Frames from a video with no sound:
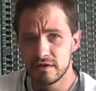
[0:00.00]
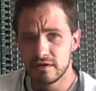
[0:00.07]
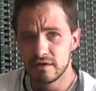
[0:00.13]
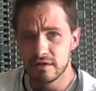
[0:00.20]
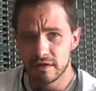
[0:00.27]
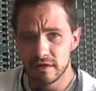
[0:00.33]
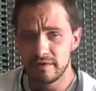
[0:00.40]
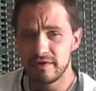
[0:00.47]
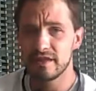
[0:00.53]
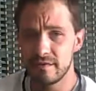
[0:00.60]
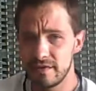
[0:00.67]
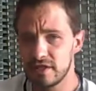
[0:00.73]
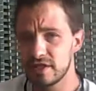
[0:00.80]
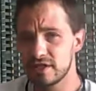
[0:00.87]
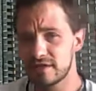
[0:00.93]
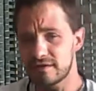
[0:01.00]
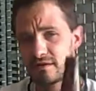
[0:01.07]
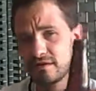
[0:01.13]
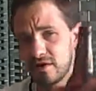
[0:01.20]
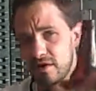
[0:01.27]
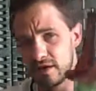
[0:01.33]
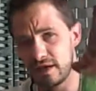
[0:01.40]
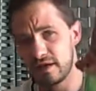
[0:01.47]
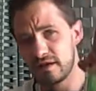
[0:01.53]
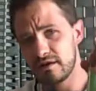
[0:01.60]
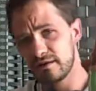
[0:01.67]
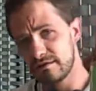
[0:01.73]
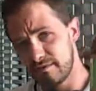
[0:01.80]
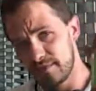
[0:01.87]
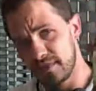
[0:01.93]
Let me just go ahead
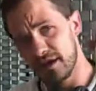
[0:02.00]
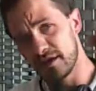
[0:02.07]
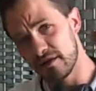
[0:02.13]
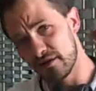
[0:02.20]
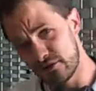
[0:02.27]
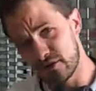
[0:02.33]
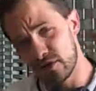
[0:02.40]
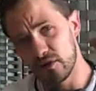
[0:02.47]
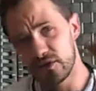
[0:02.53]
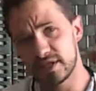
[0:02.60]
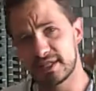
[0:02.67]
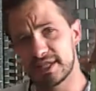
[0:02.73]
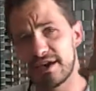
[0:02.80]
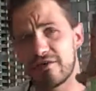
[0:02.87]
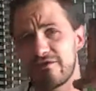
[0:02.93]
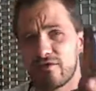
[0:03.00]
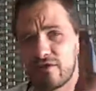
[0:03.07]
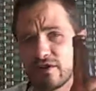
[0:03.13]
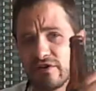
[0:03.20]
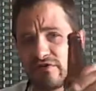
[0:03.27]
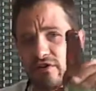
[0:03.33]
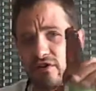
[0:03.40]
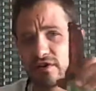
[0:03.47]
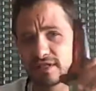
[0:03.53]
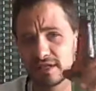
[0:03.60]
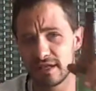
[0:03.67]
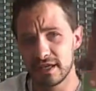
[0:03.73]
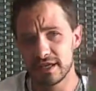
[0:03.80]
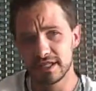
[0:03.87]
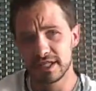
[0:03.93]
and throw this out for you, folks, in
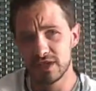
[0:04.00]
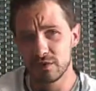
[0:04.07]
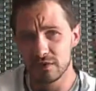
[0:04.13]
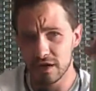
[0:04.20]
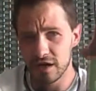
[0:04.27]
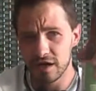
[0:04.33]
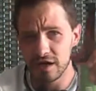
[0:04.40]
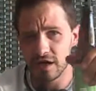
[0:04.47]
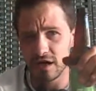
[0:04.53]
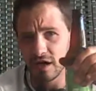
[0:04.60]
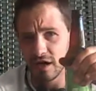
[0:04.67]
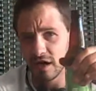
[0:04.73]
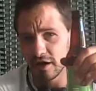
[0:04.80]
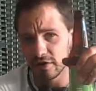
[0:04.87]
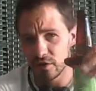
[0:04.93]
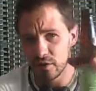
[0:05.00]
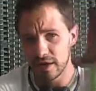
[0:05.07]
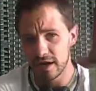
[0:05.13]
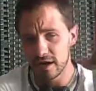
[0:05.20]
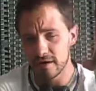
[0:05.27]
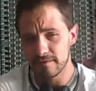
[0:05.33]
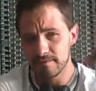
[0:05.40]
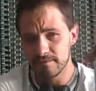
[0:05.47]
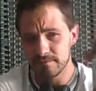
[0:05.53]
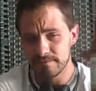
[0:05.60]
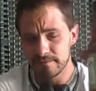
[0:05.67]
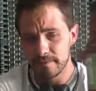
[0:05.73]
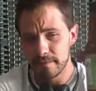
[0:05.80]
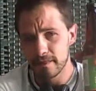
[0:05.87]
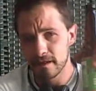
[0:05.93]
case you were unaware.
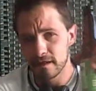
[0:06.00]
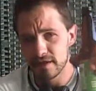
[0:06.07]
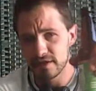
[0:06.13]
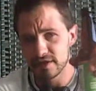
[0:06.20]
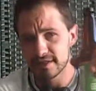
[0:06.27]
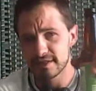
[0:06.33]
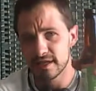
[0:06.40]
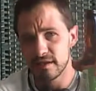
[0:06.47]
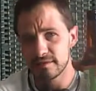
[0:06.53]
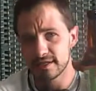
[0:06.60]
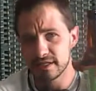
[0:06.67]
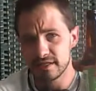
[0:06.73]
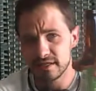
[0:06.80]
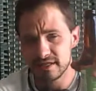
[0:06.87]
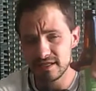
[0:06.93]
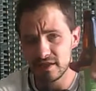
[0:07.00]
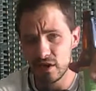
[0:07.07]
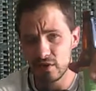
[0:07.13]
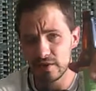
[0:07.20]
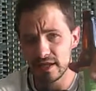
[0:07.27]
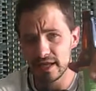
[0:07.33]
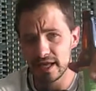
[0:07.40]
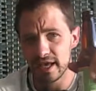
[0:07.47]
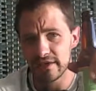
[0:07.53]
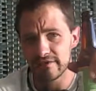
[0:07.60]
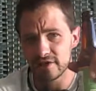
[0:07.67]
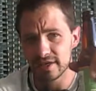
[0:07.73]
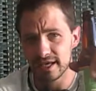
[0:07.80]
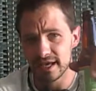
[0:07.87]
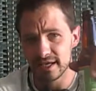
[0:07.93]
The Simpsons don't need
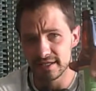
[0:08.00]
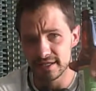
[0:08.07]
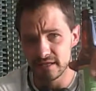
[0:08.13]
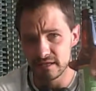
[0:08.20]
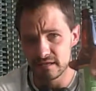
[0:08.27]
advertising.